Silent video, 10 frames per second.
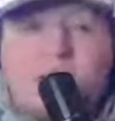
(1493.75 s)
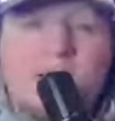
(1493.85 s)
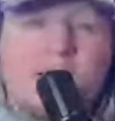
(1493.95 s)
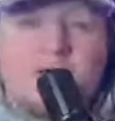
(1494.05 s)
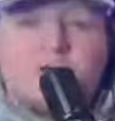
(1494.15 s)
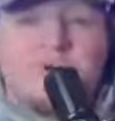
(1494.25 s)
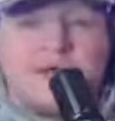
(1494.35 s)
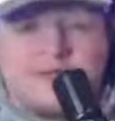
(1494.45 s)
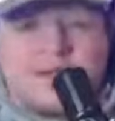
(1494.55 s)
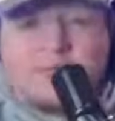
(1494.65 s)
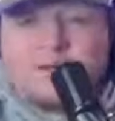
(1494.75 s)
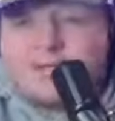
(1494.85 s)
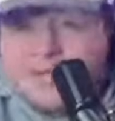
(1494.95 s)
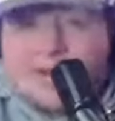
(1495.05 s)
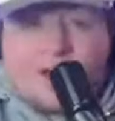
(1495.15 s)
I guess you guys have to
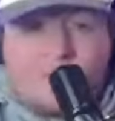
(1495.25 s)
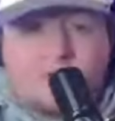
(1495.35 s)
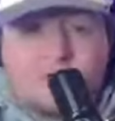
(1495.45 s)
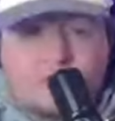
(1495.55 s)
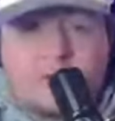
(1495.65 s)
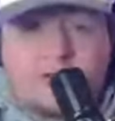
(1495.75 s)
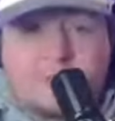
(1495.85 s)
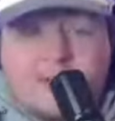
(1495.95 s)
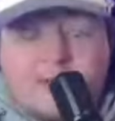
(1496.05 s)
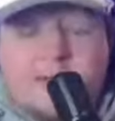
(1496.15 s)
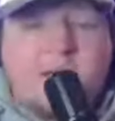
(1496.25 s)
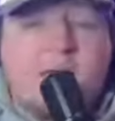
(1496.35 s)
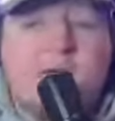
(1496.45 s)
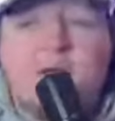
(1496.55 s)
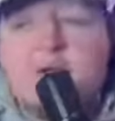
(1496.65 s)
decide how much you trust me
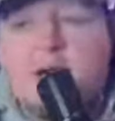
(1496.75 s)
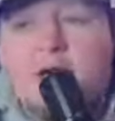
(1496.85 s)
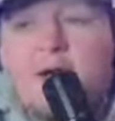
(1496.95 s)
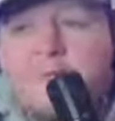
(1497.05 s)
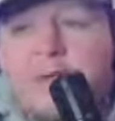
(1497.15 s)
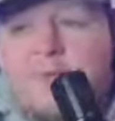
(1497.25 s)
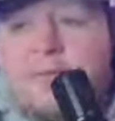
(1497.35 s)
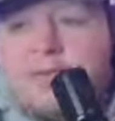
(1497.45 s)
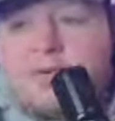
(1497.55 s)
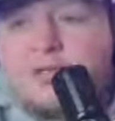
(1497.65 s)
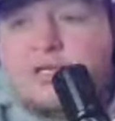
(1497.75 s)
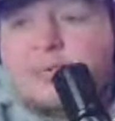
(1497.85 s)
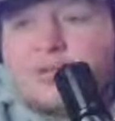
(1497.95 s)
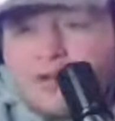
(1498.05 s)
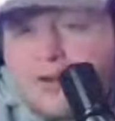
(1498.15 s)
I've been doing this for
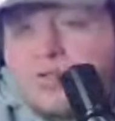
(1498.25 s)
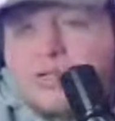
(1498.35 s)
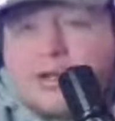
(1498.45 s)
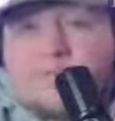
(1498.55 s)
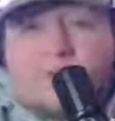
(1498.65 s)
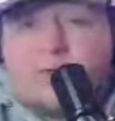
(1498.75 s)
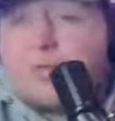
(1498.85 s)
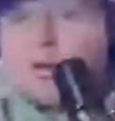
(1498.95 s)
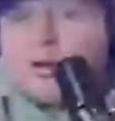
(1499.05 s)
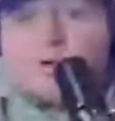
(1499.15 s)
years, and I've never come on here and